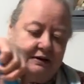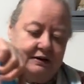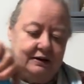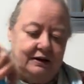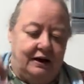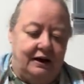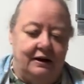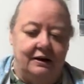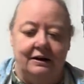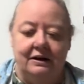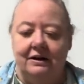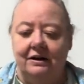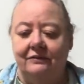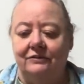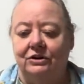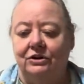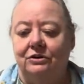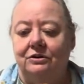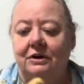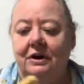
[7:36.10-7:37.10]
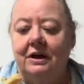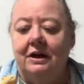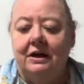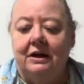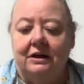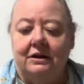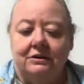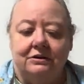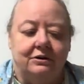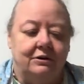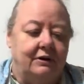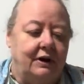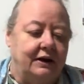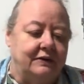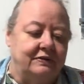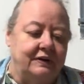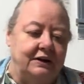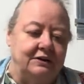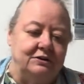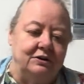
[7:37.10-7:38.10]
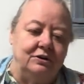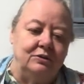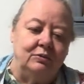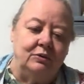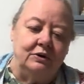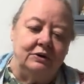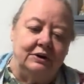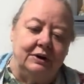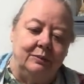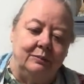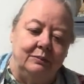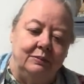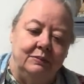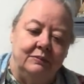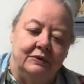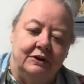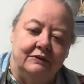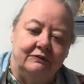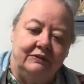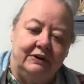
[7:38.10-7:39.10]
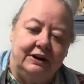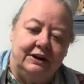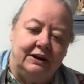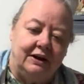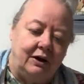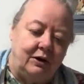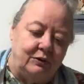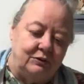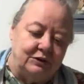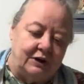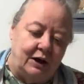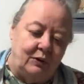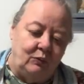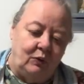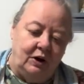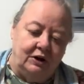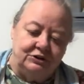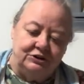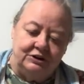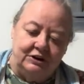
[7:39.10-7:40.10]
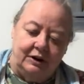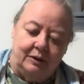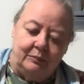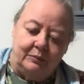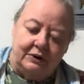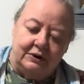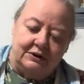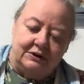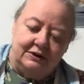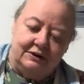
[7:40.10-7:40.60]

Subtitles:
I love to do like they do on them videos. I watch them, but